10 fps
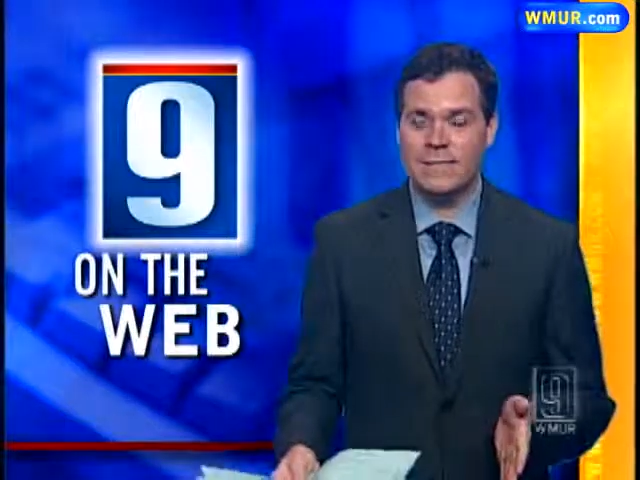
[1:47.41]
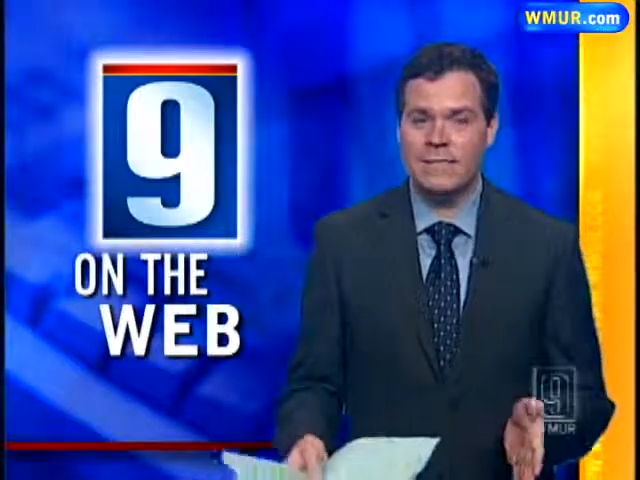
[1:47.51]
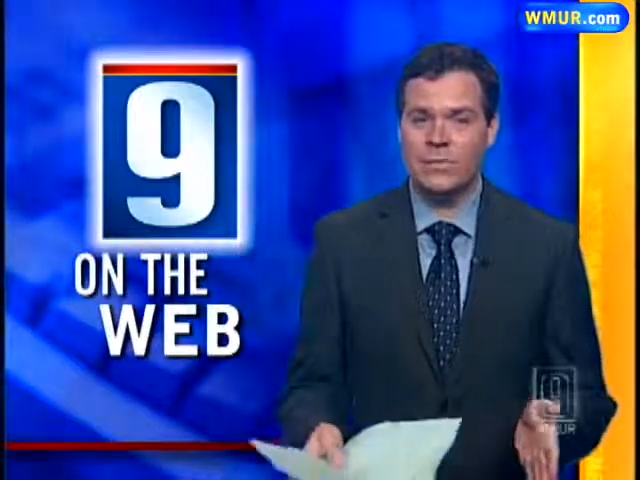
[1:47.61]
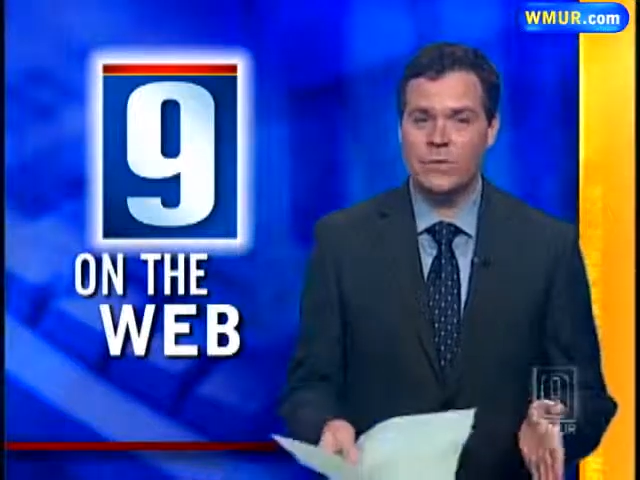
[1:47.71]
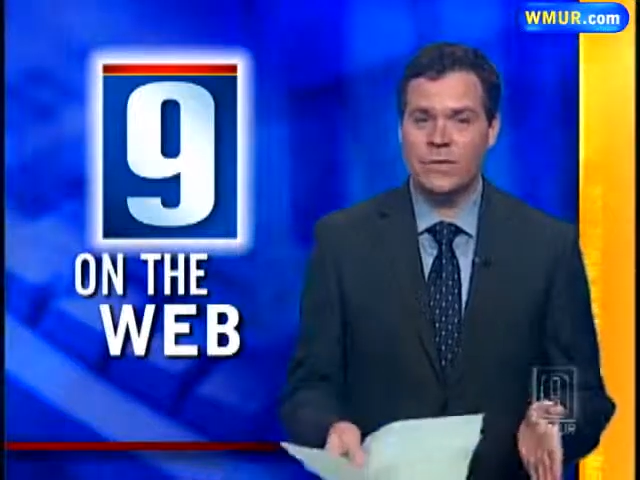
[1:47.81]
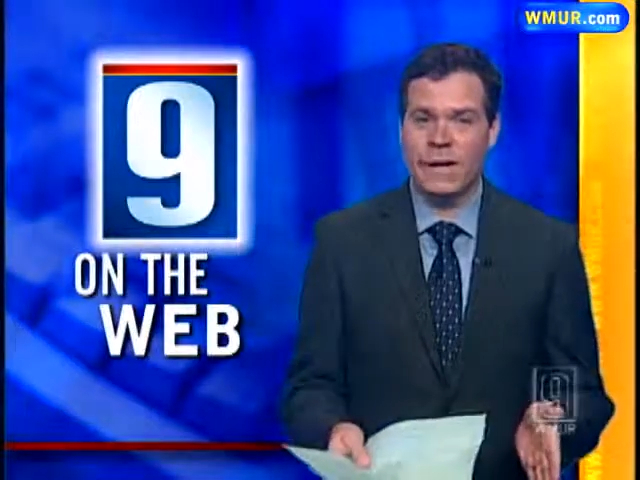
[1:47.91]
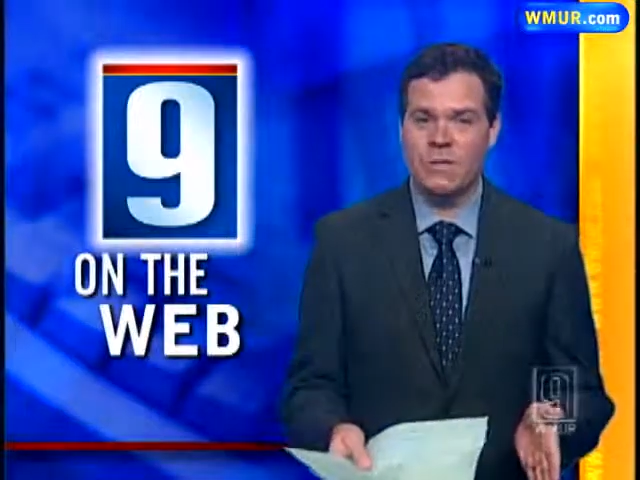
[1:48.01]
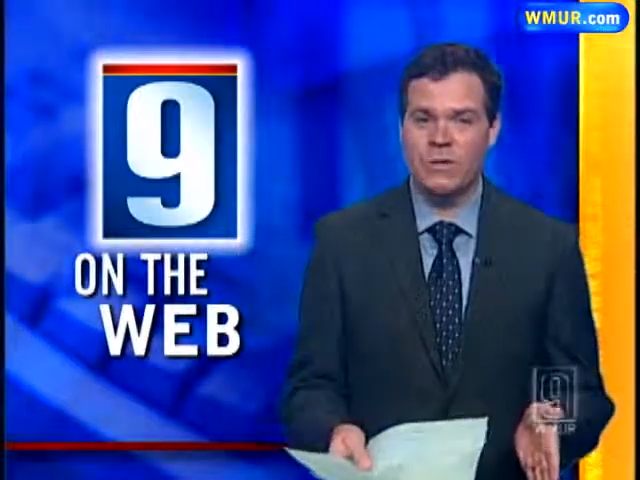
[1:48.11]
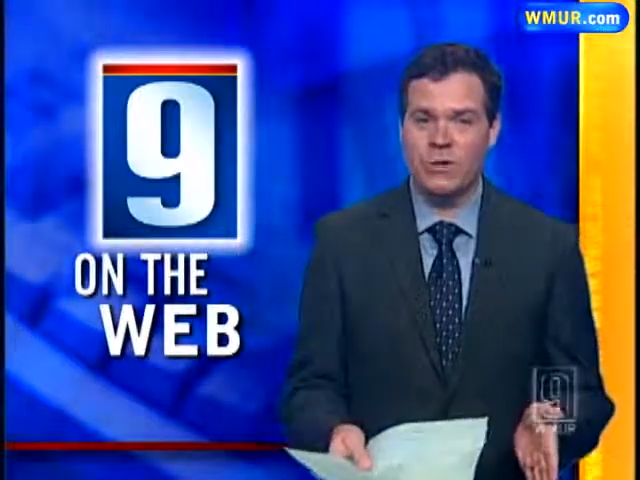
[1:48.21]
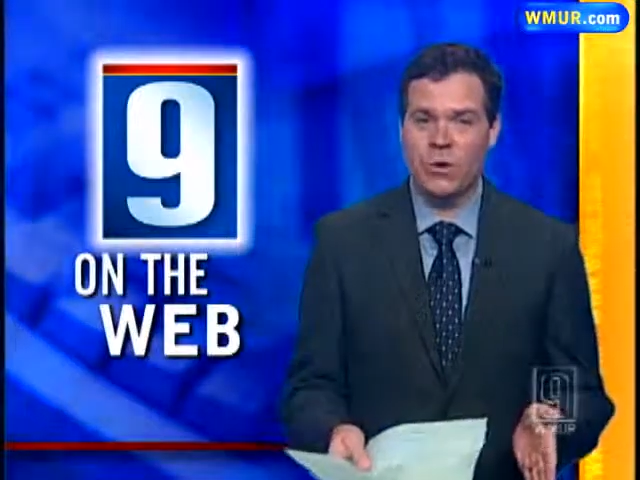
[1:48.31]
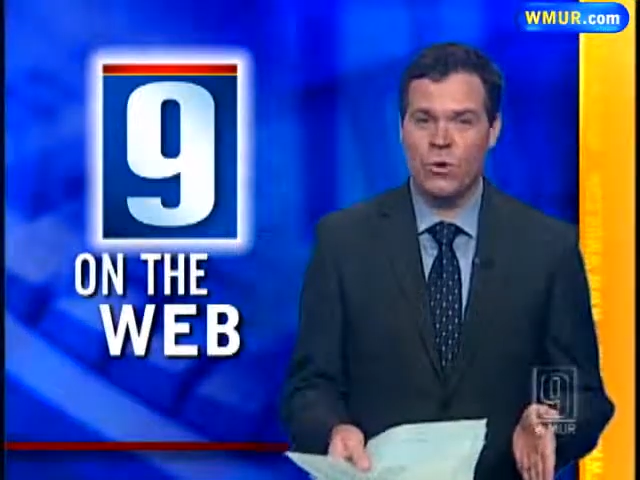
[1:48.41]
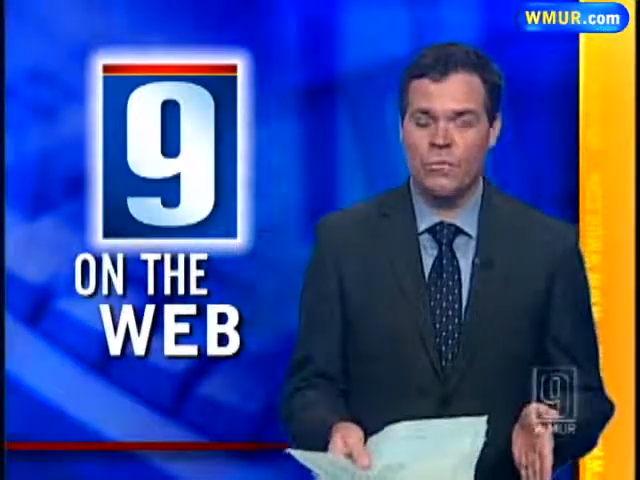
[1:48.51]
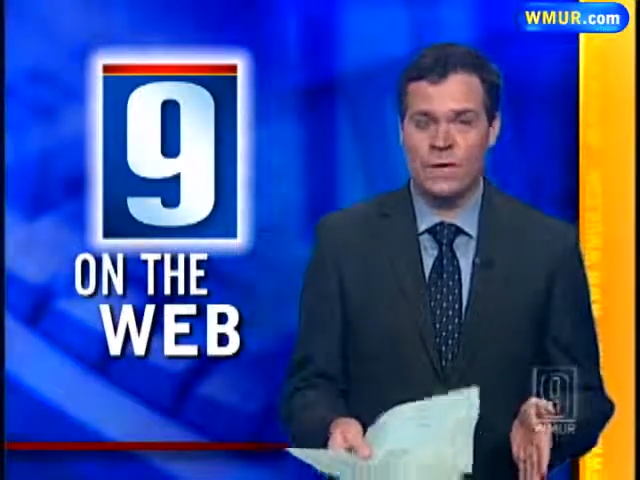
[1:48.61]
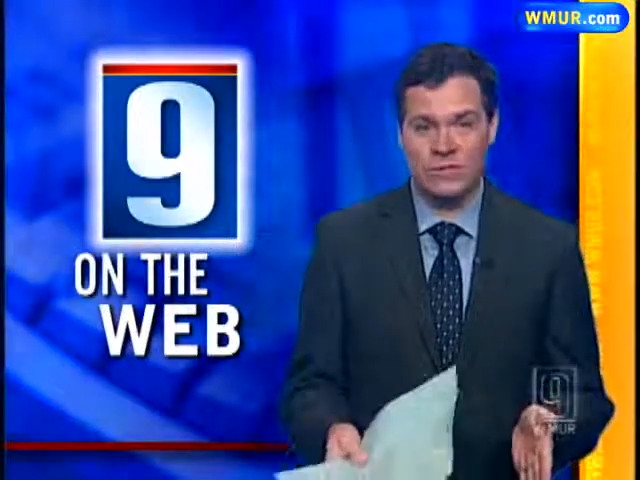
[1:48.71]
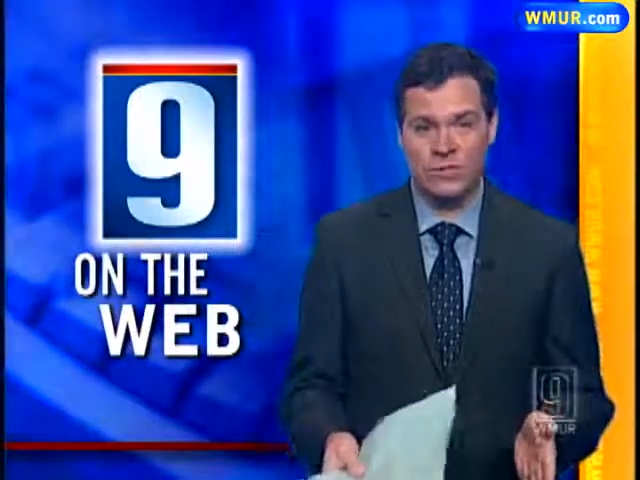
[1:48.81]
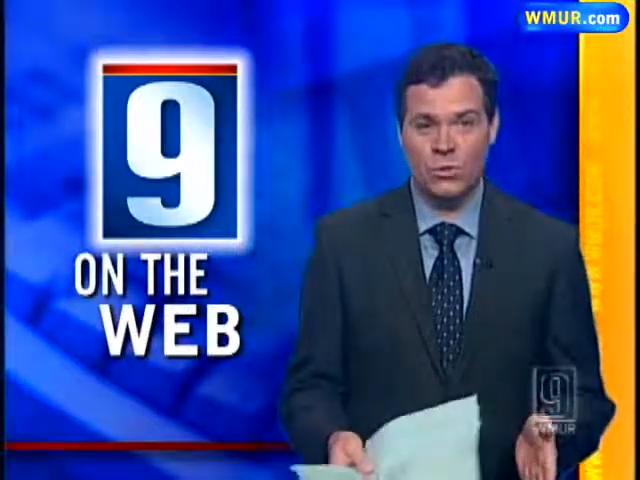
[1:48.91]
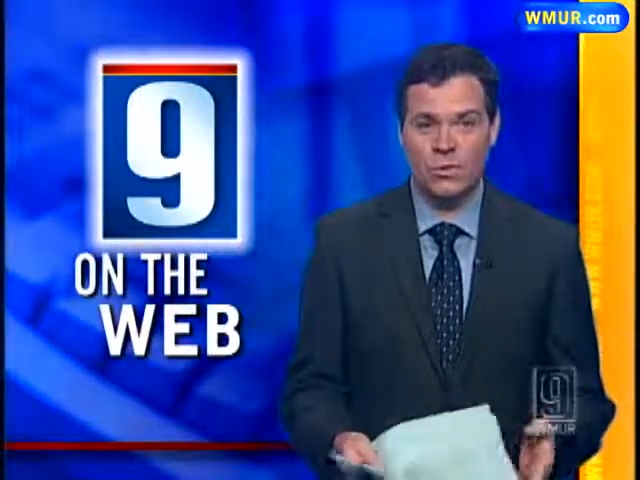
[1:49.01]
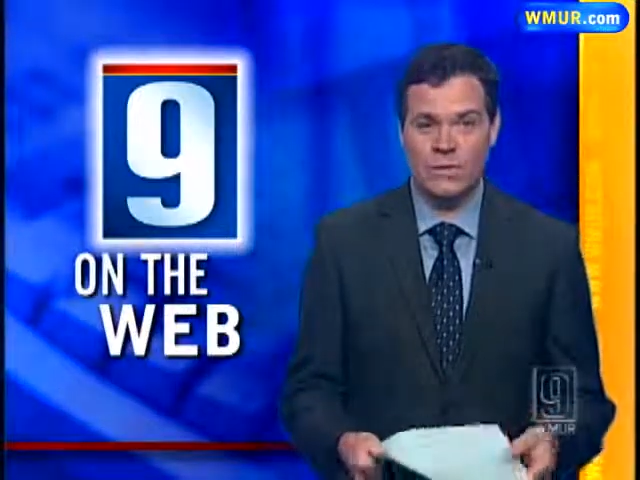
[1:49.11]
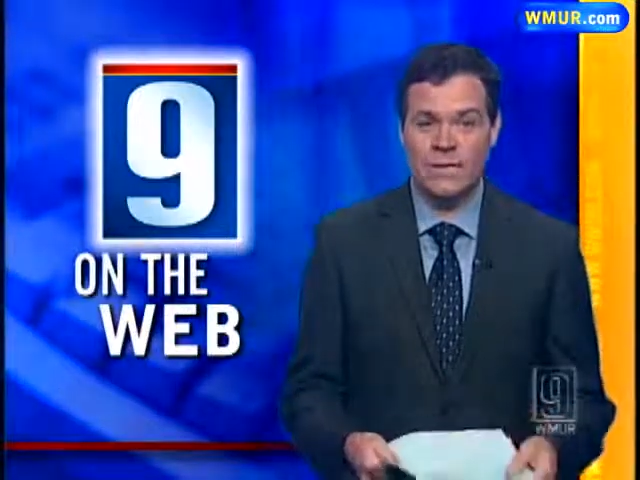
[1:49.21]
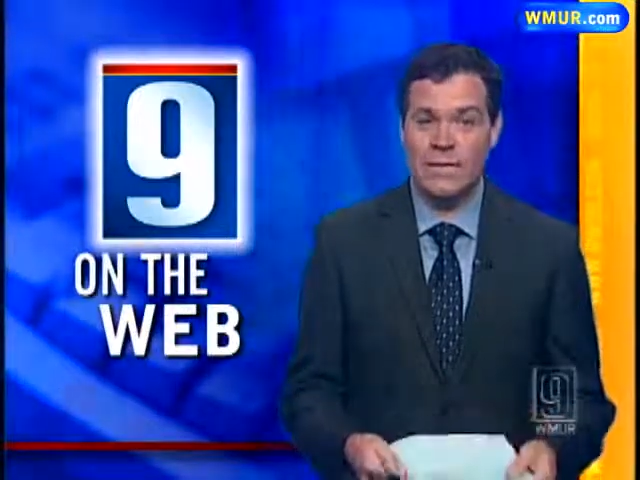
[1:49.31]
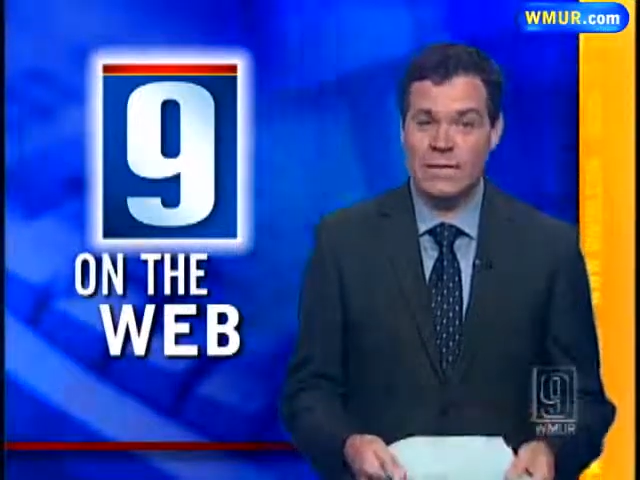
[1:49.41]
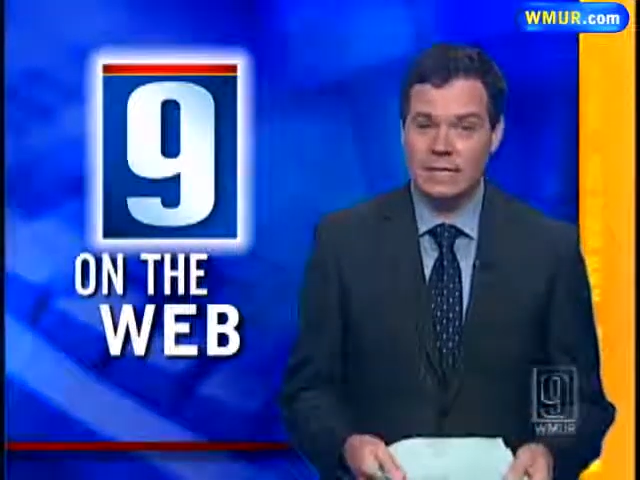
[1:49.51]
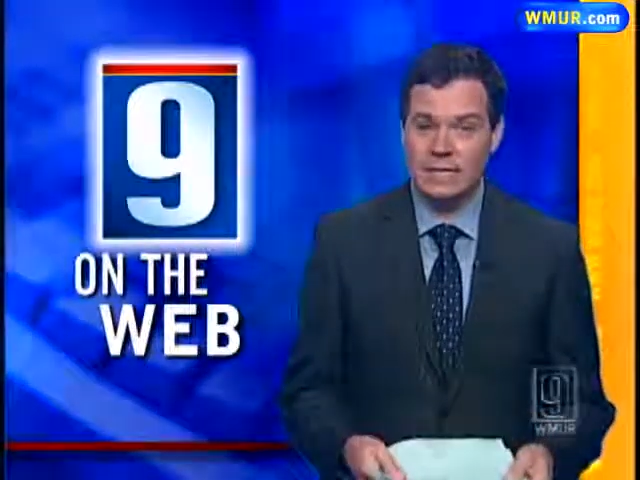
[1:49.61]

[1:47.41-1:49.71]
into her neighbor's home and stole her dog.